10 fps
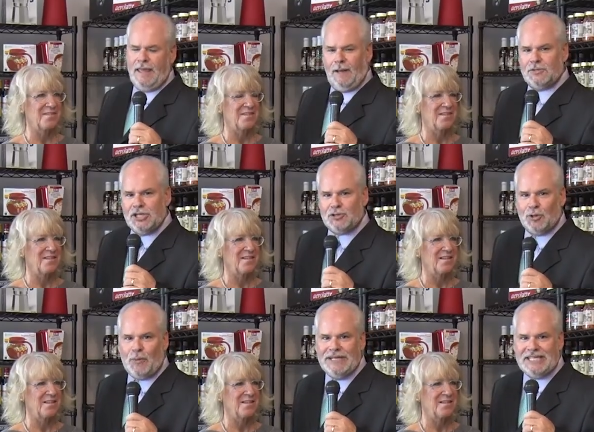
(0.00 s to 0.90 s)
Speaker 1: Hello,
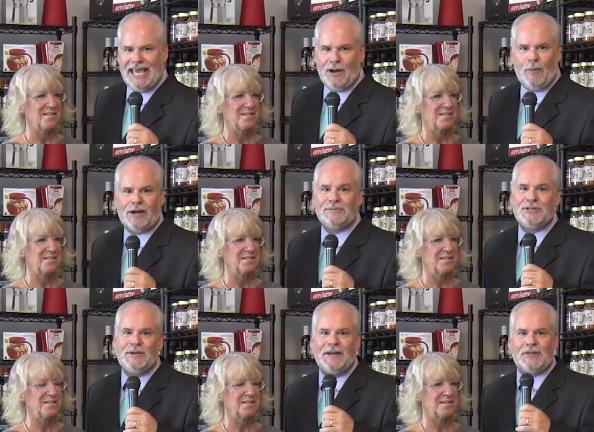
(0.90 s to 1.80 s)
Central Louisiana. Welcome
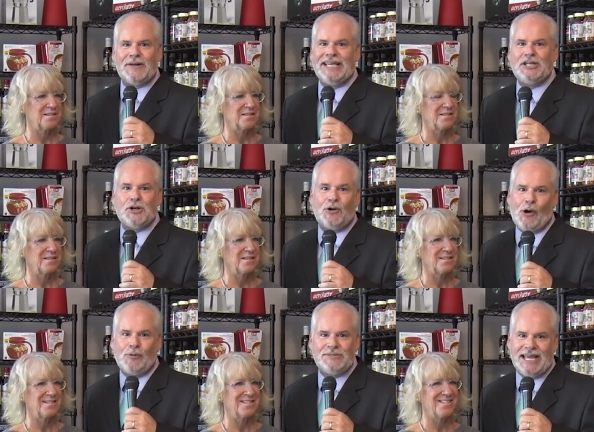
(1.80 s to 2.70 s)
to another In Your
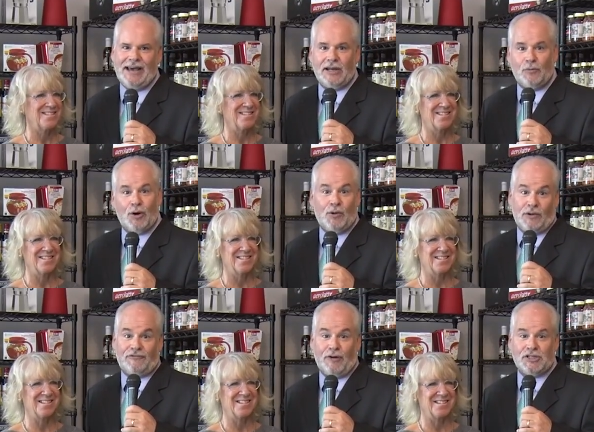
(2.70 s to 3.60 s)
Hometown. And we're
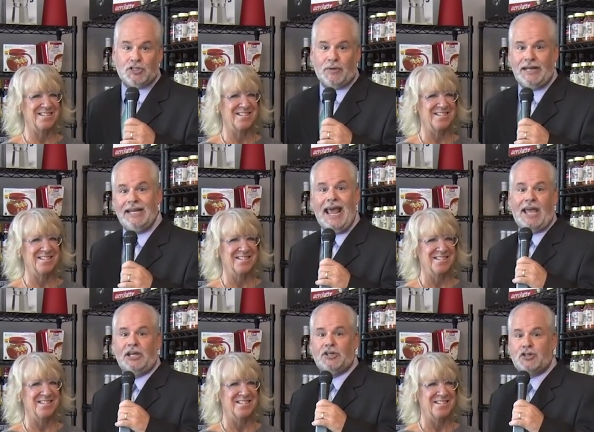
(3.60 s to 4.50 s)
on Front Street in
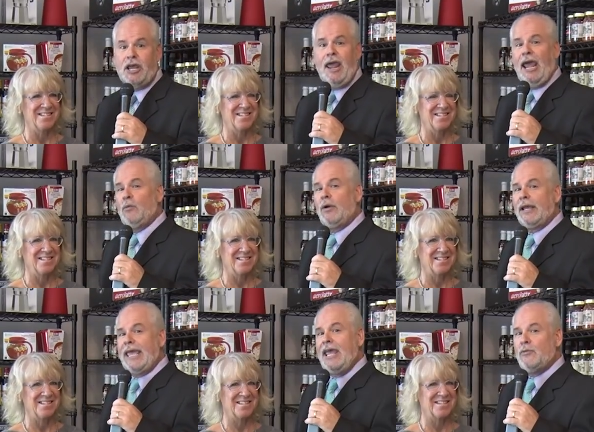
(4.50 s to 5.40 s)
Natchitoches, and
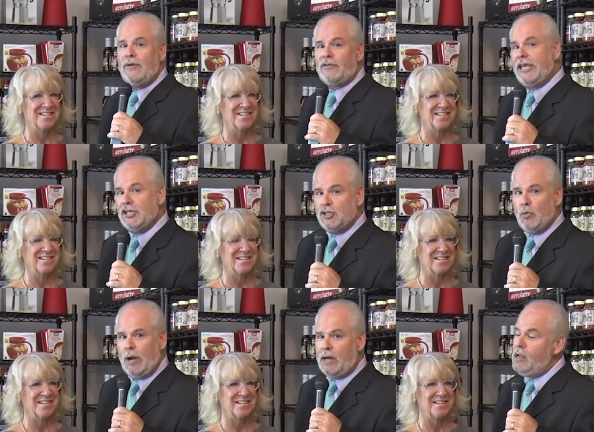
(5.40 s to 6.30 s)
we're at Cane River
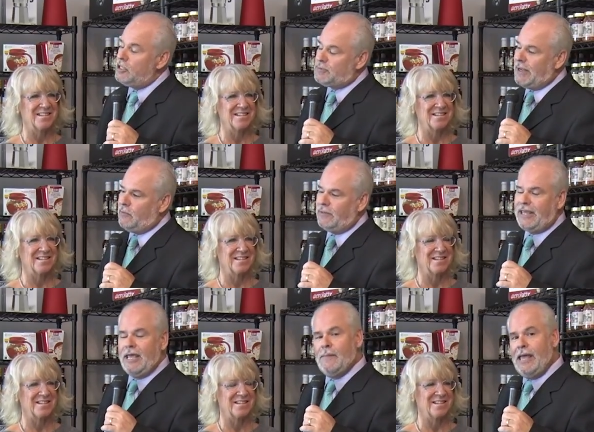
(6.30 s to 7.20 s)
Kitchenware speaking
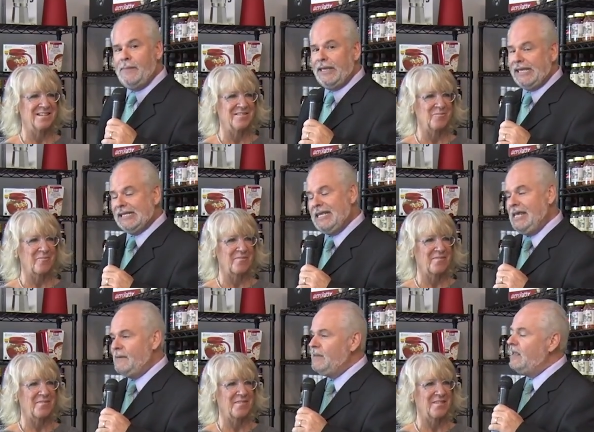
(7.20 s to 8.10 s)
with Kim Habig. And
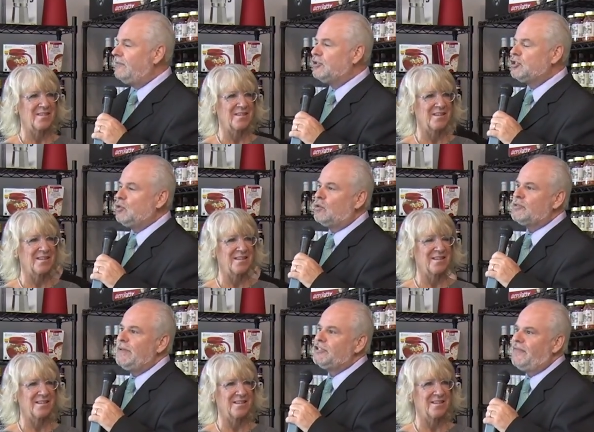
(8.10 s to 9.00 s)
Kim, the store
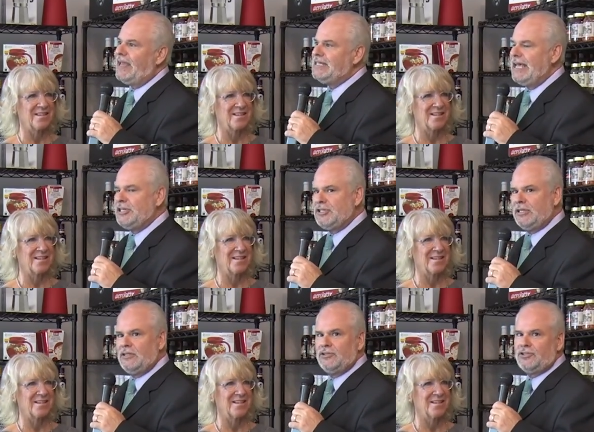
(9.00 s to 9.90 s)
smells
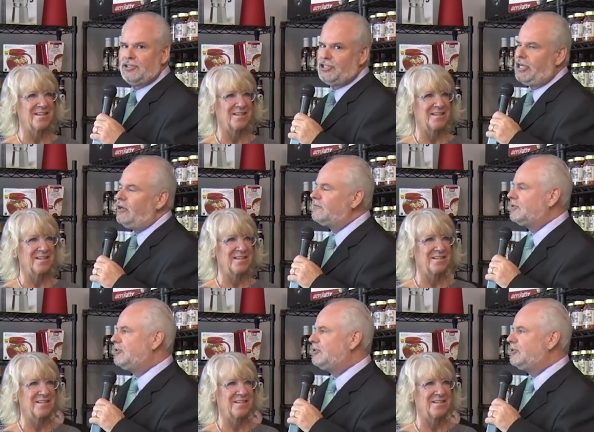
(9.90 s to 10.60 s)
fantastic. The shelves are